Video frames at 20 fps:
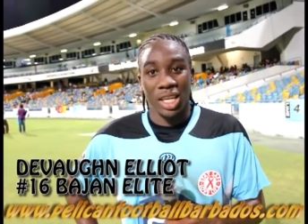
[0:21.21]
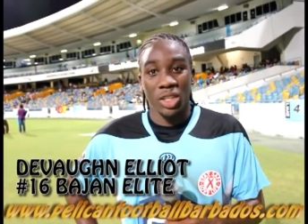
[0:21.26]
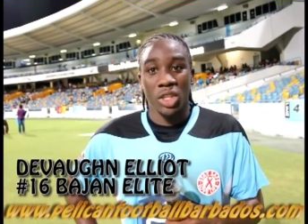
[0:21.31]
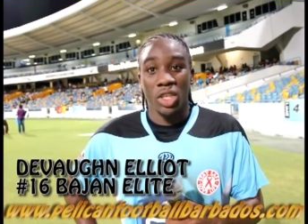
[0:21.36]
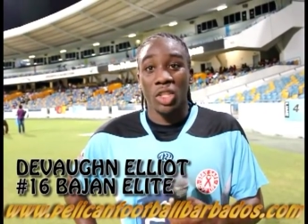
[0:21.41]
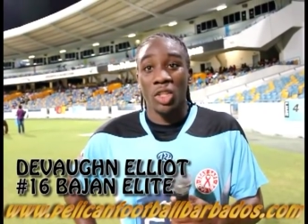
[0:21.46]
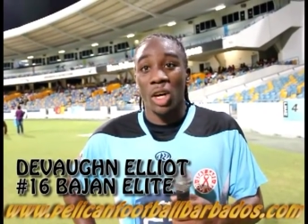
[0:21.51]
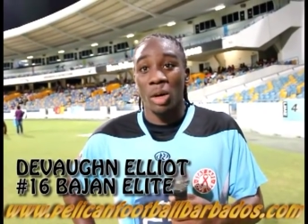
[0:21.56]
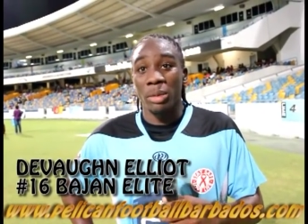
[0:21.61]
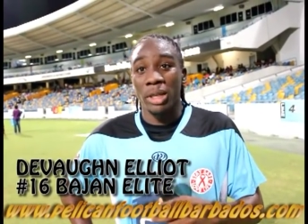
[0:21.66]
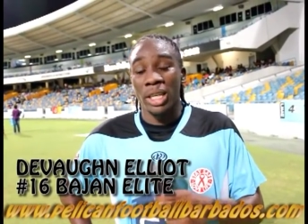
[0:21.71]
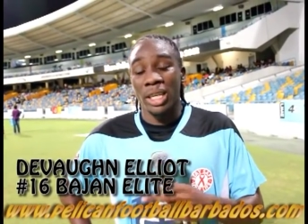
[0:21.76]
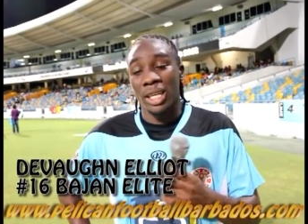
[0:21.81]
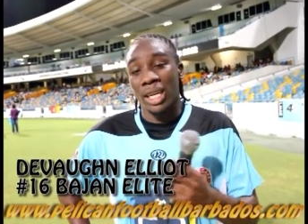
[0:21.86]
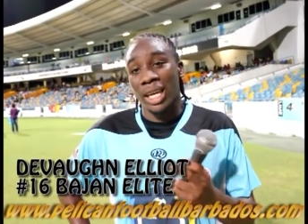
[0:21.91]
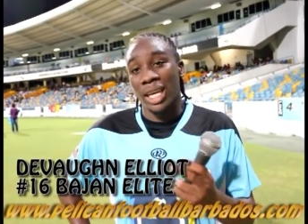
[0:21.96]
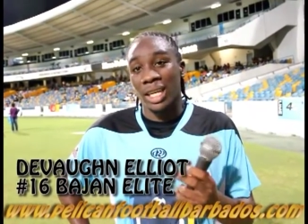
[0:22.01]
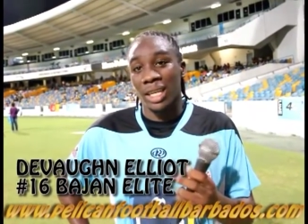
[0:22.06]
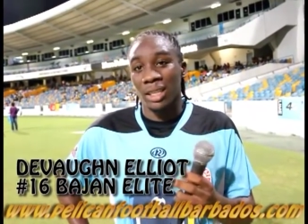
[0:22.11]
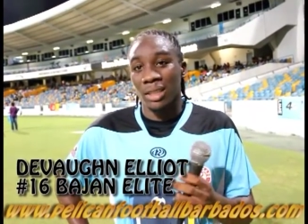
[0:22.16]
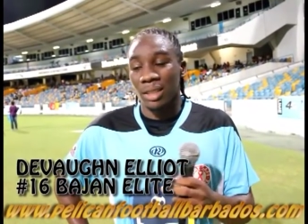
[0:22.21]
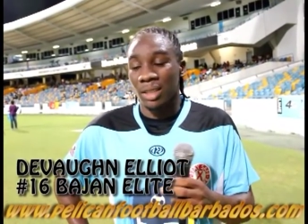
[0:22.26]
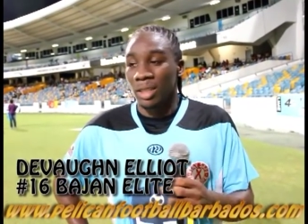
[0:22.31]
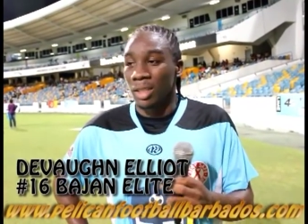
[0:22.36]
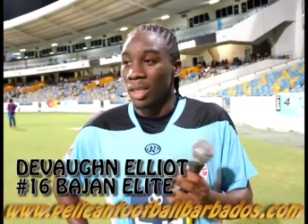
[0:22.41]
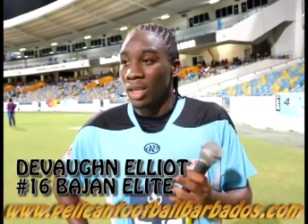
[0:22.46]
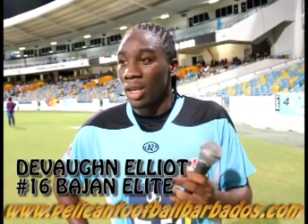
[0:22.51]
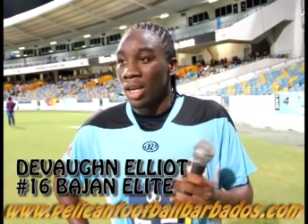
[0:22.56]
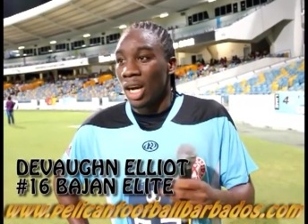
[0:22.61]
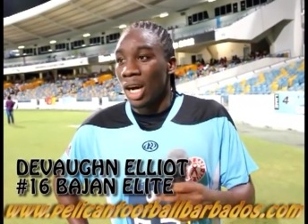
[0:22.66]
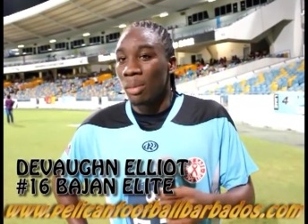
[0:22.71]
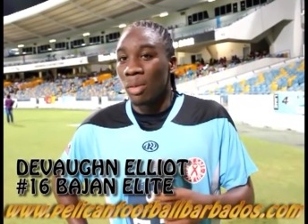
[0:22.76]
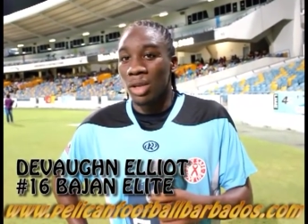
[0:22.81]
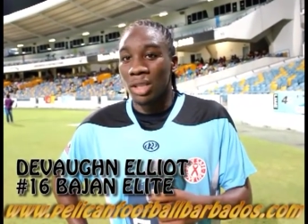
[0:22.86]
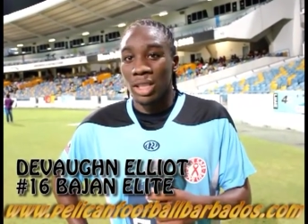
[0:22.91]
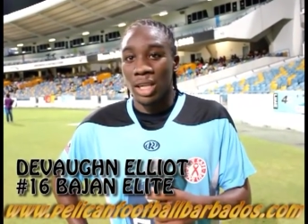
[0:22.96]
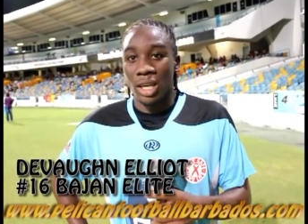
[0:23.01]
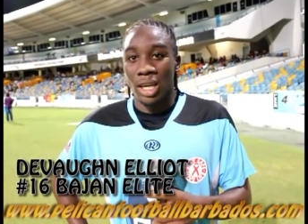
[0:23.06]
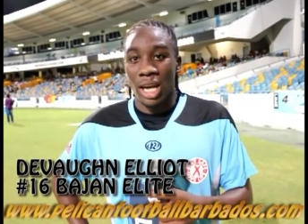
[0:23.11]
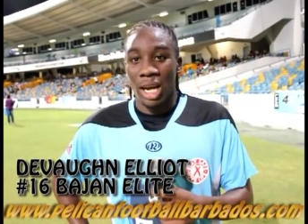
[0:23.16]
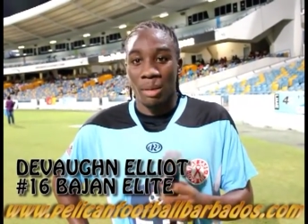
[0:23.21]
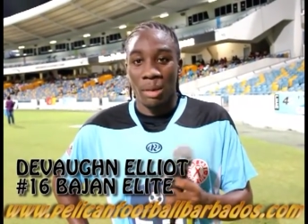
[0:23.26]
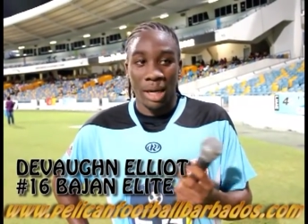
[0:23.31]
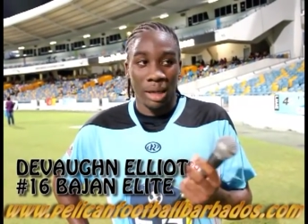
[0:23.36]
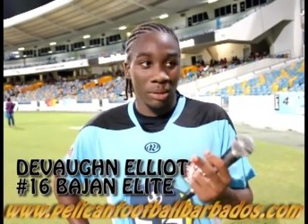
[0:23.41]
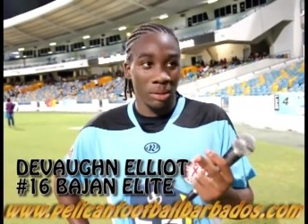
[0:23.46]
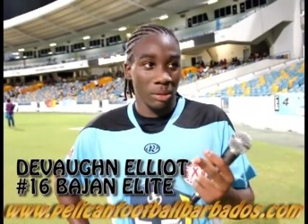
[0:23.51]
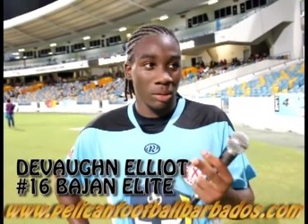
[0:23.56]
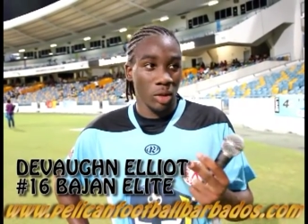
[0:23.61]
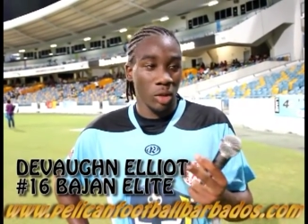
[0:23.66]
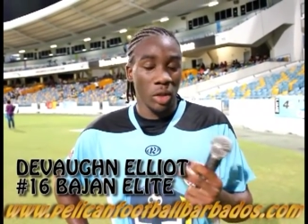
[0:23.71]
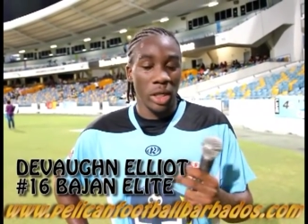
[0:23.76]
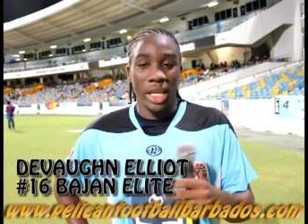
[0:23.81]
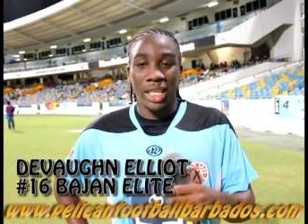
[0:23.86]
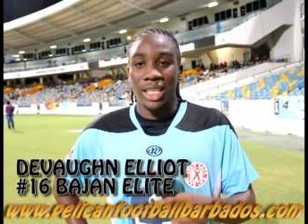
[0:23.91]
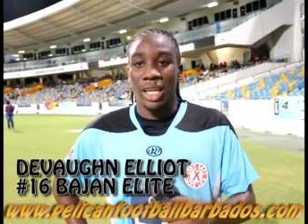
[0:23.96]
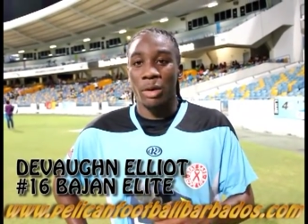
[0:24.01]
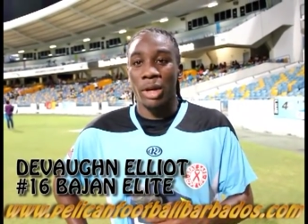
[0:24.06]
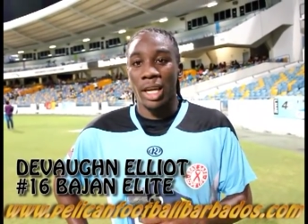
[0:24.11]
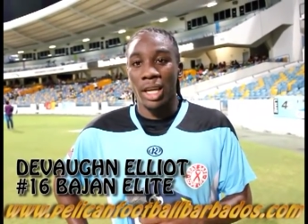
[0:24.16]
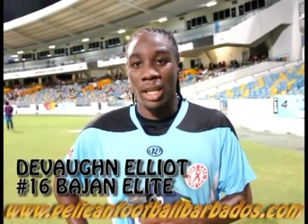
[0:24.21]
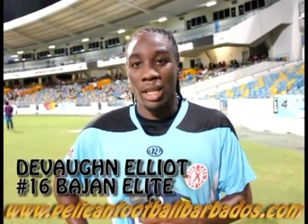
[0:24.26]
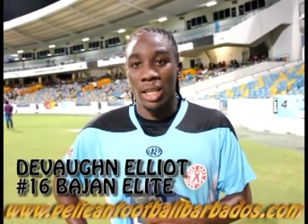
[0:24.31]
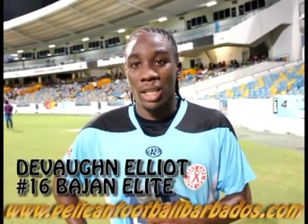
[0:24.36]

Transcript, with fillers: I just come in like a month, I'm um, two days away